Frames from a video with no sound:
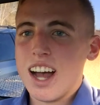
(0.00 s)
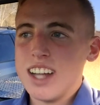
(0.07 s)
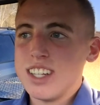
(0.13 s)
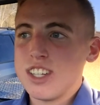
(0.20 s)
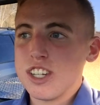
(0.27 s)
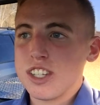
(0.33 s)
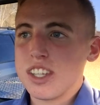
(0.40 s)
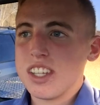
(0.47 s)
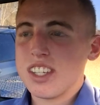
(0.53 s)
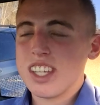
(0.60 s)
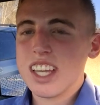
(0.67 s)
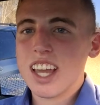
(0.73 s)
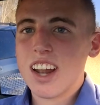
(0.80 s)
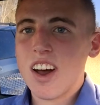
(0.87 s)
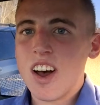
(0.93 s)
Just to
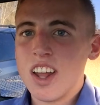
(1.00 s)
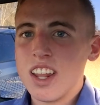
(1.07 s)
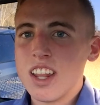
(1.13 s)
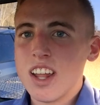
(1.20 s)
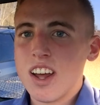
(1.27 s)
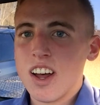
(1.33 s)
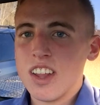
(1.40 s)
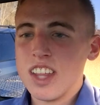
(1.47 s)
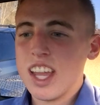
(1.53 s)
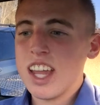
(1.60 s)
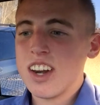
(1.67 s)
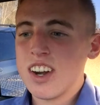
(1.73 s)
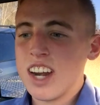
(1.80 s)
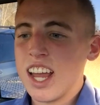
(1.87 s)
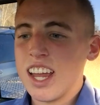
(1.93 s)
see it on the
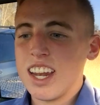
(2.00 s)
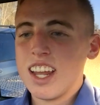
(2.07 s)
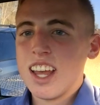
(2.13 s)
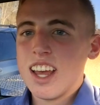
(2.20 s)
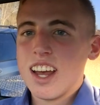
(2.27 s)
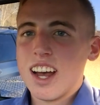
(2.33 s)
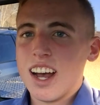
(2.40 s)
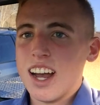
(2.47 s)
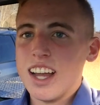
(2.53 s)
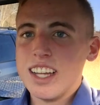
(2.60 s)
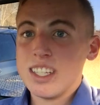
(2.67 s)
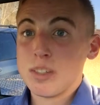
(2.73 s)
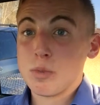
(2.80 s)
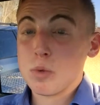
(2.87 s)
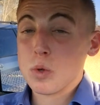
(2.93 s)
internet
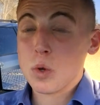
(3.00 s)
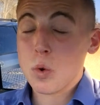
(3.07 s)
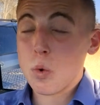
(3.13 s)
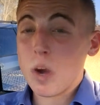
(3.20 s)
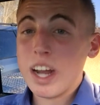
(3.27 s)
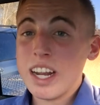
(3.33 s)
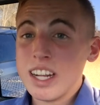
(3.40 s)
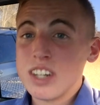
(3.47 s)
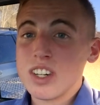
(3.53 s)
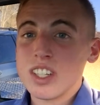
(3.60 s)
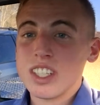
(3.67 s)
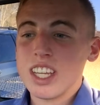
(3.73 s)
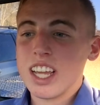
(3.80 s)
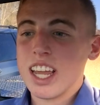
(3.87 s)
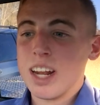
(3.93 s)
is quite
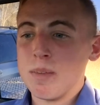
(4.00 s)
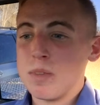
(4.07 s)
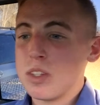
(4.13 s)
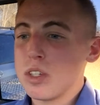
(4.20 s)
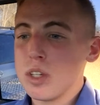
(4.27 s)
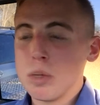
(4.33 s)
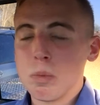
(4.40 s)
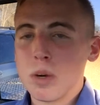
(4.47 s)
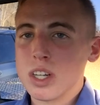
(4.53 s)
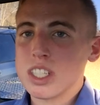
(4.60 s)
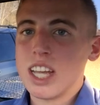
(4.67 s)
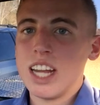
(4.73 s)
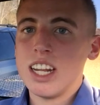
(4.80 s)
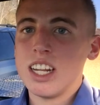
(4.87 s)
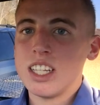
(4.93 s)
interesting, and I'm super
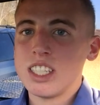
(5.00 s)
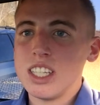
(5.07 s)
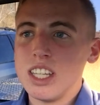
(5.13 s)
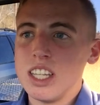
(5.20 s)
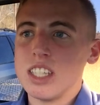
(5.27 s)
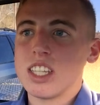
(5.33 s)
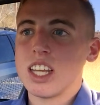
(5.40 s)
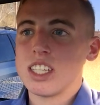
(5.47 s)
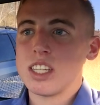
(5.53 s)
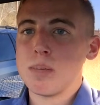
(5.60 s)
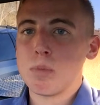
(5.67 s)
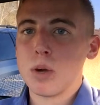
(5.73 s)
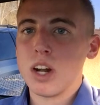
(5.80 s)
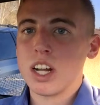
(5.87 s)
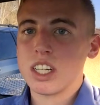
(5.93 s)
excited to see these things in
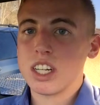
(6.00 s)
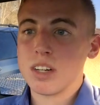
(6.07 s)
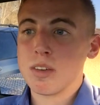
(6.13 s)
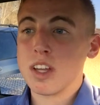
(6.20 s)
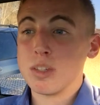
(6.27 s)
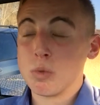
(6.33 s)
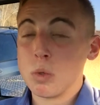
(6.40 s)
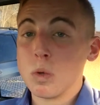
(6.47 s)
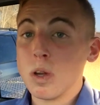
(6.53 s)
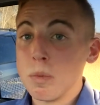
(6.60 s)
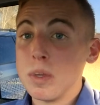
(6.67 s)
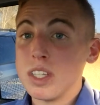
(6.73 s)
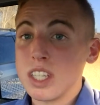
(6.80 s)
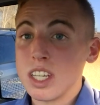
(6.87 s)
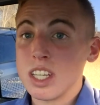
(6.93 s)
production, because we will
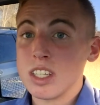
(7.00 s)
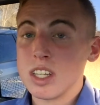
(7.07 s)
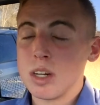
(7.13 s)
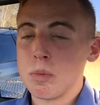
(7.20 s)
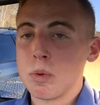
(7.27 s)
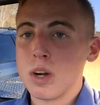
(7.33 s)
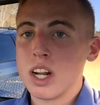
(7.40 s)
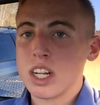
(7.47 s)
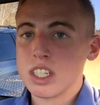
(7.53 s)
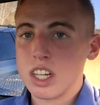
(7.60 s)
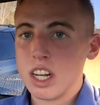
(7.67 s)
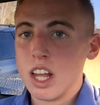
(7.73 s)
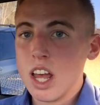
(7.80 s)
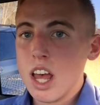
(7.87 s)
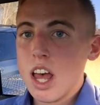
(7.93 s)
be seeing this in a
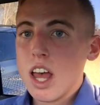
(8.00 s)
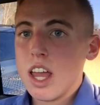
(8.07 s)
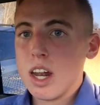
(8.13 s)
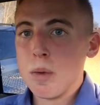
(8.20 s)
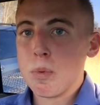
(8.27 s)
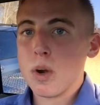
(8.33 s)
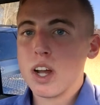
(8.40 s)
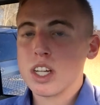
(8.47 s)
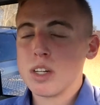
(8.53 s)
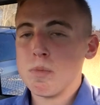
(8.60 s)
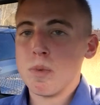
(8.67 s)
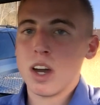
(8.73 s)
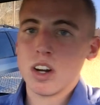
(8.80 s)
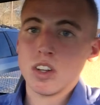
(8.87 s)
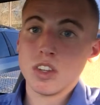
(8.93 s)
production
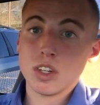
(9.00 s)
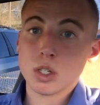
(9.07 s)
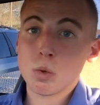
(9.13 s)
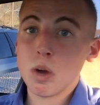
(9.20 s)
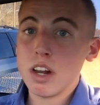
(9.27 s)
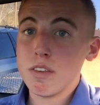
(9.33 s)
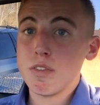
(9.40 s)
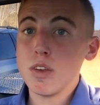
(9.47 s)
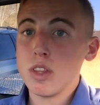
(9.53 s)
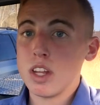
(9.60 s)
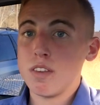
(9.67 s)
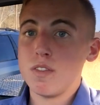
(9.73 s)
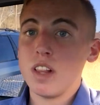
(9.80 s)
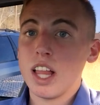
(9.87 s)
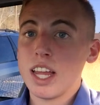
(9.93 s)
model. There's quite a few that
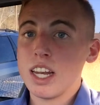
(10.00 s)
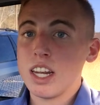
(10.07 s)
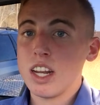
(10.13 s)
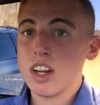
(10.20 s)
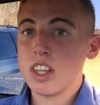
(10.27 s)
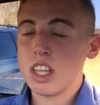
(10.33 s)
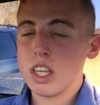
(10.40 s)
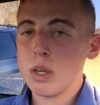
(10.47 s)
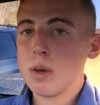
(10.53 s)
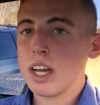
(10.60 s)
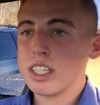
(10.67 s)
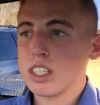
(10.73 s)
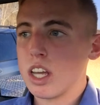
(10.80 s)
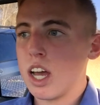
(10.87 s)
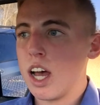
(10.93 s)
have landed here in the
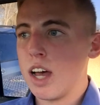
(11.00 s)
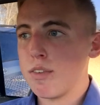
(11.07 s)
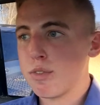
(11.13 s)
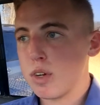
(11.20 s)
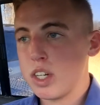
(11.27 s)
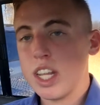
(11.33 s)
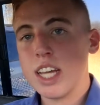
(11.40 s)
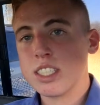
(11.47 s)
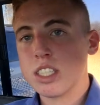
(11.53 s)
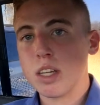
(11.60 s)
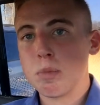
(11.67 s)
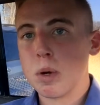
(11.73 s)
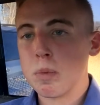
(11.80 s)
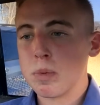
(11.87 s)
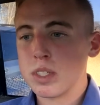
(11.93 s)
US for
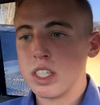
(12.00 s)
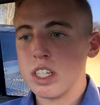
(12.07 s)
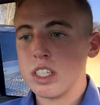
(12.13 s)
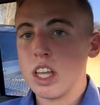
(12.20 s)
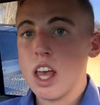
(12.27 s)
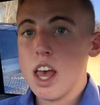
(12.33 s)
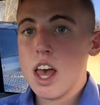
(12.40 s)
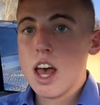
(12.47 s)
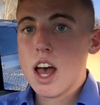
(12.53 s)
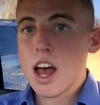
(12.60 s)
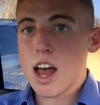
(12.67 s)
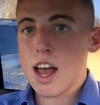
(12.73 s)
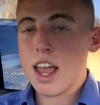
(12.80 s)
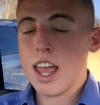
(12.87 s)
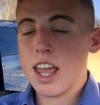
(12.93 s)
testing purposes,
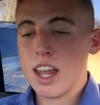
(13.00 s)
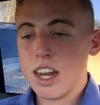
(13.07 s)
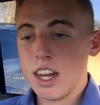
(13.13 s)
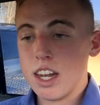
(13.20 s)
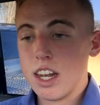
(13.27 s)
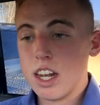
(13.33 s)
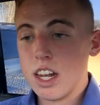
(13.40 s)
and